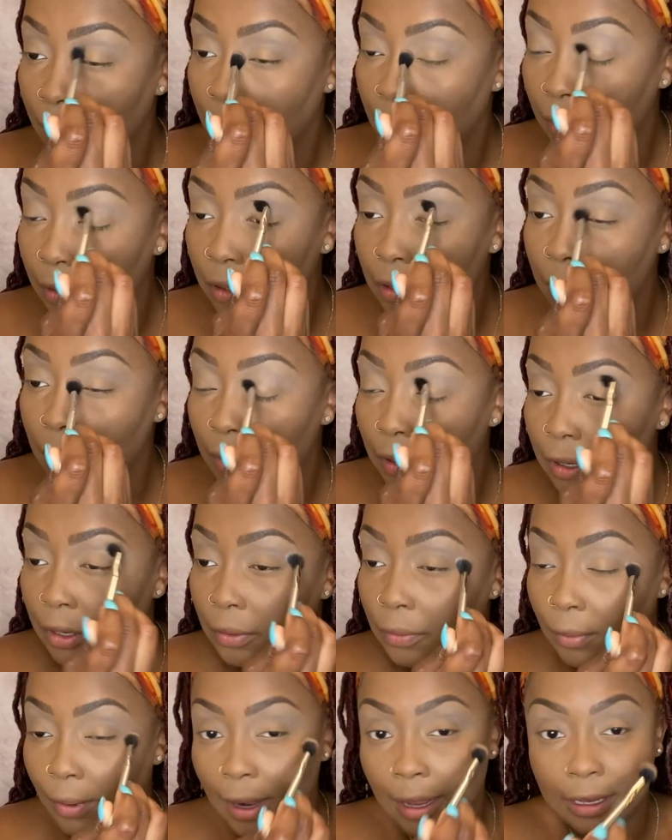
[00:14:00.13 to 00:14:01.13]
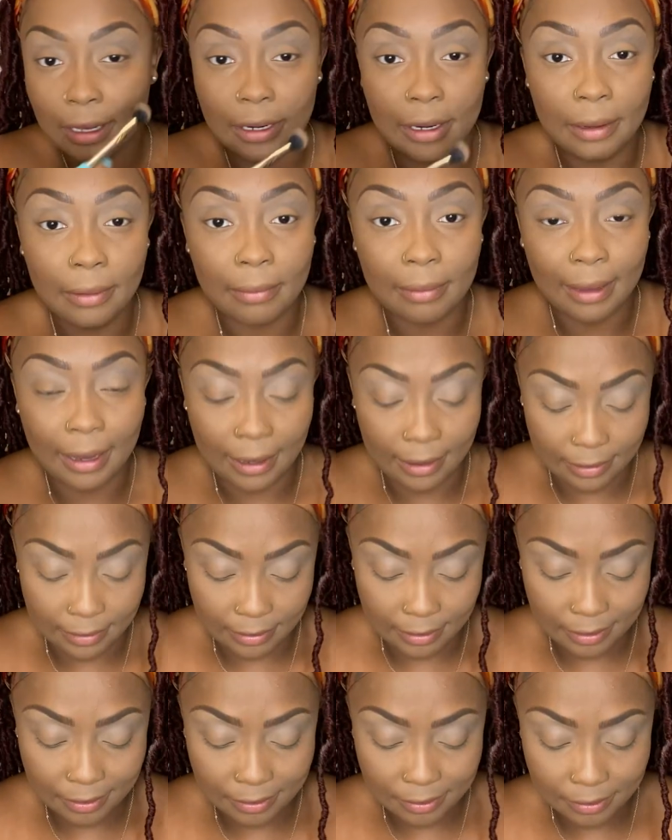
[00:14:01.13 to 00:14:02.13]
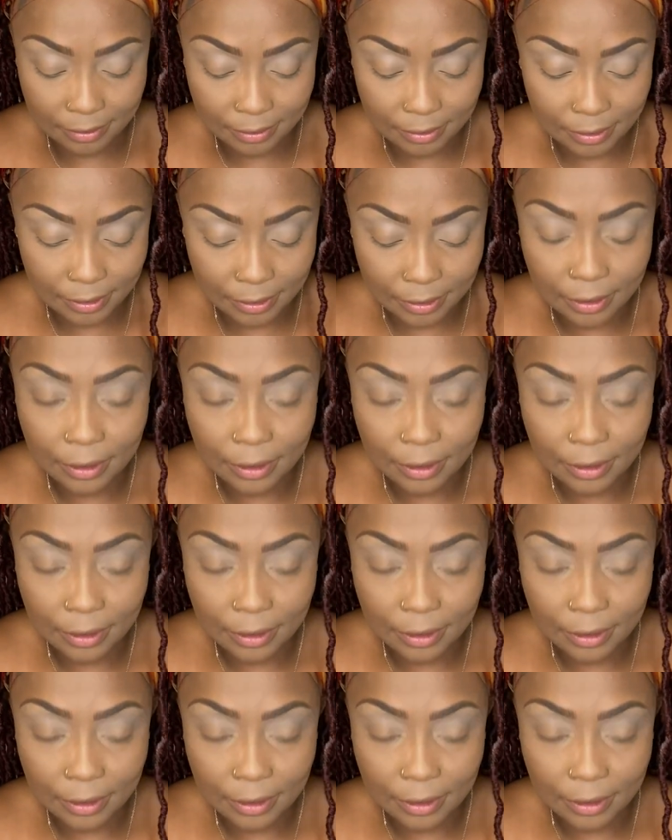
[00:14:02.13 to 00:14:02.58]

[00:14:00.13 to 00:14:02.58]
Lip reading: you're wondering why you don't got it, or